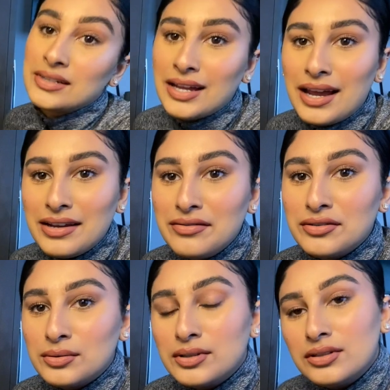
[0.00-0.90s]
Hi
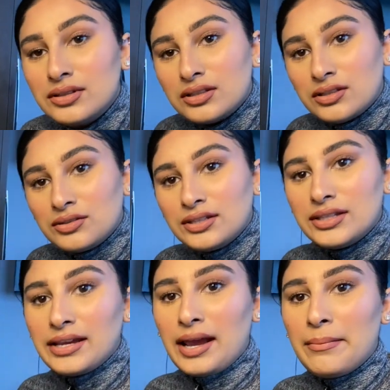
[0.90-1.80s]
everyone, so
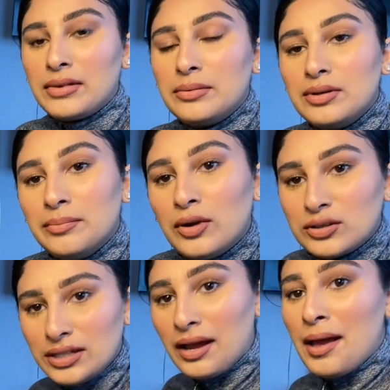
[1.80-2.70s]
today I'm going to be
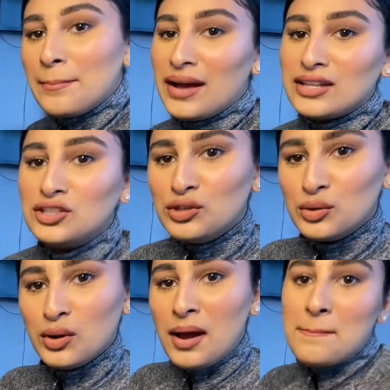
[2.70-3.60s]
unboxing my
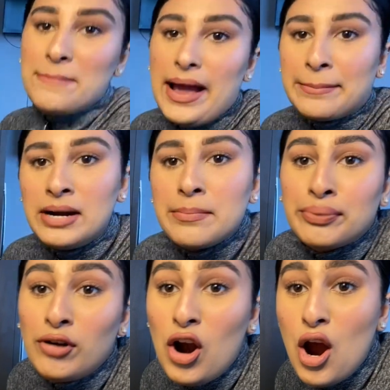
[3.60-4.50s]
new MacBook
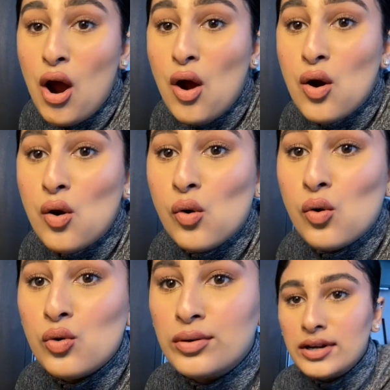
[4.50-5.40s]
Pro.
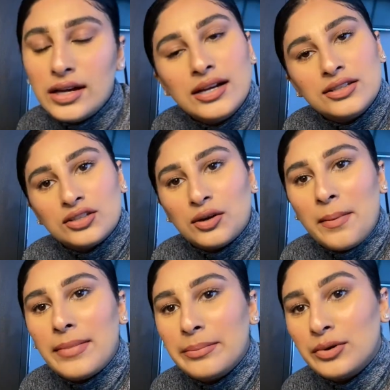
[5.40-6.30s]
So
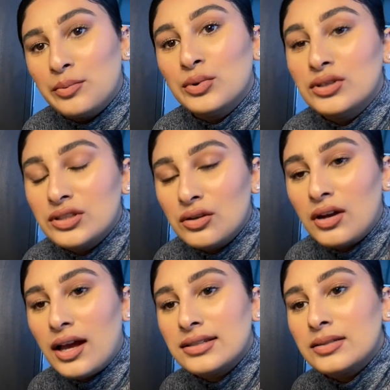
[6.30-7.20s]
my mum was so
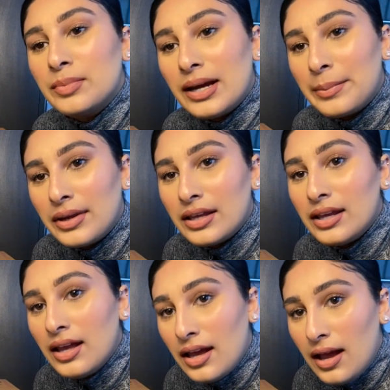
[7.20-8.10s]
kind to buy me
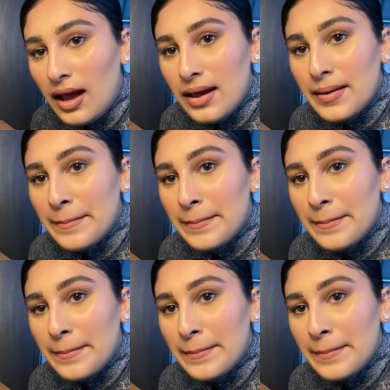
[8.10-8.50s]
a